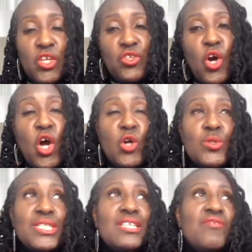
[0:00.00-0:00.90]
You're
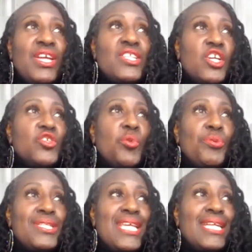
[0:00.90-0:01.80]
hosting an event and you're
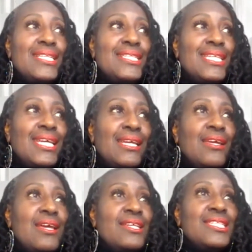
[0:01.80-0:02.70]
presenting